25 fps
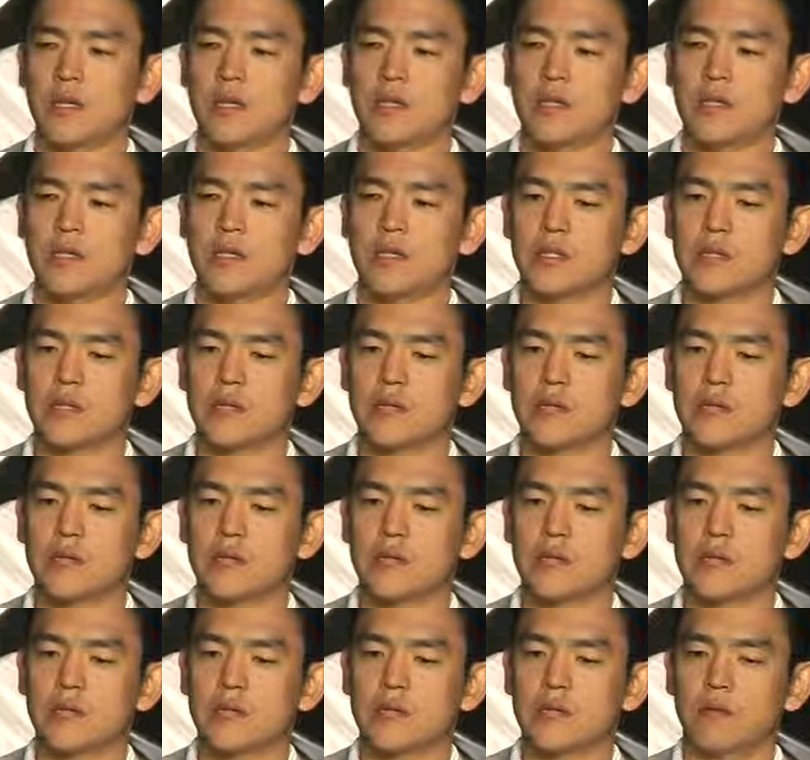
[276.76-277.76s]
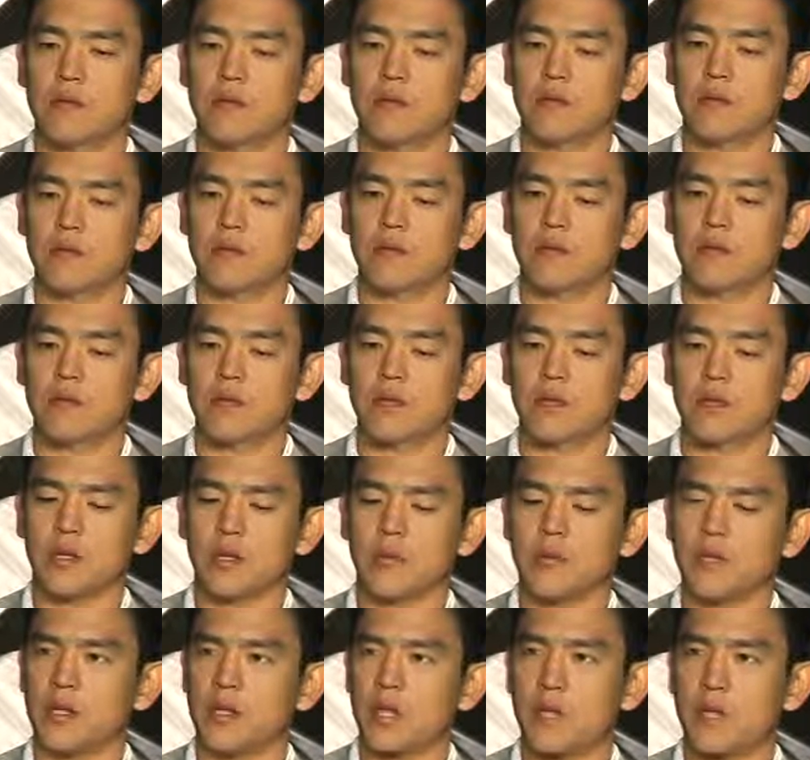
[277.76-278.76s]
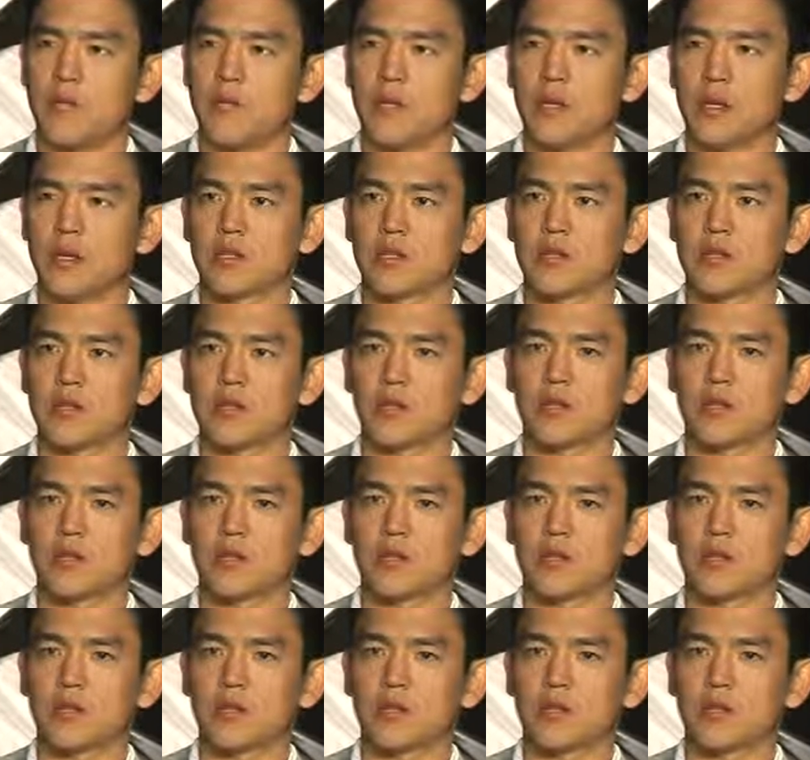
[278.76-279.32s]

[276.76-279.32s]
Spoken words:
It's almost hippie-ish,